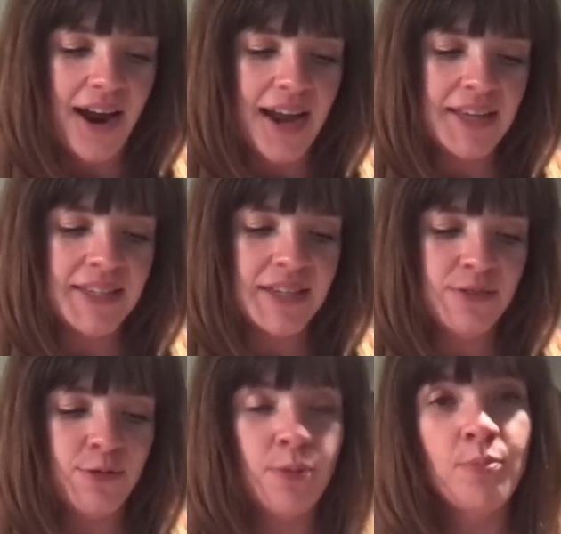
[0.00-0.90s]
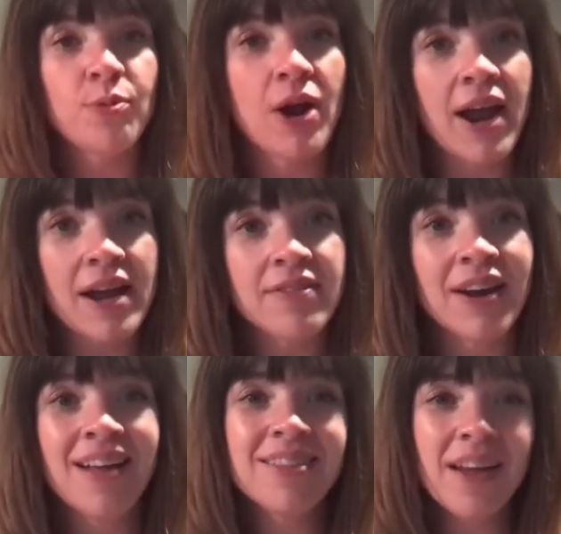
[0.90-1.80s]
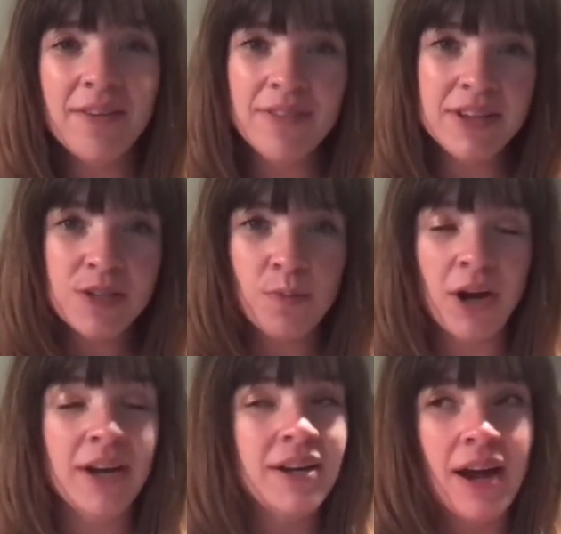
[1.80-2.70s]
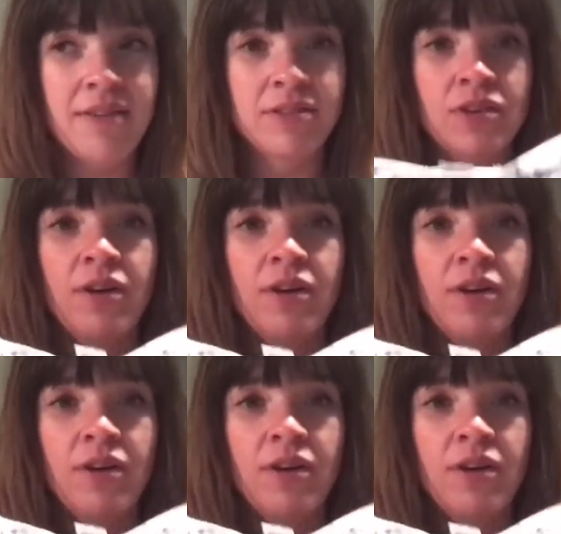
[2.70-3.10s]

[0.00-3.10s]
is this from BRAEVE, and I love this brand. I have a